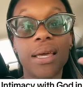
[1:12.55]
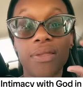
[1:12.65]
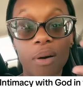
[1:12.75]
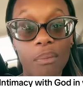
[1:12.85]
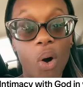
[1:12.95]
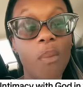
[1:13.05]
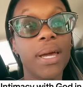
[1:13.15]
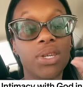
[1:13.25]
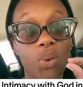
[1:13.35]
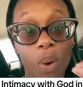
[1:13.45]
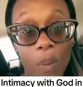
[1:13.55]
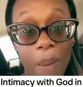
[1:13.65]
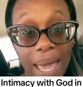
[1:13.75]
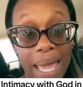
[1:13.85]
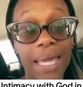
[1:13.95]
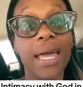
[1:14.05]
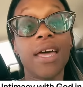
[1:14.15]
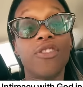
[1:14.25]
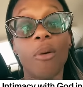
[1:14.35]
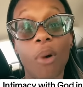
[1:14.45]
The moment you obey,
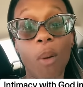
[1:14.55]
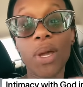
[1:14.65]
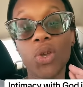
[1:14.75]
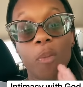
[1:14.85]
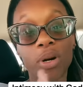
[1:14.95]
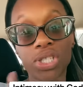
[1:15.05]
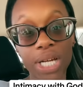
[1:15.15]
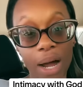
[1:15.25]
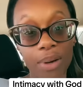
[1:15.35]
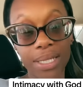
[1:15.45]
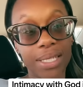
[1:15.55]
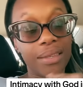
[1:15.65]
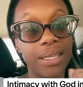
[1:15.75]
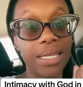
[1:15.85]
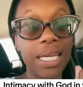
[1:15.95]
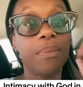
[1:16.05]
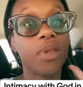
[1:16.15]
the moment you push out into the deep,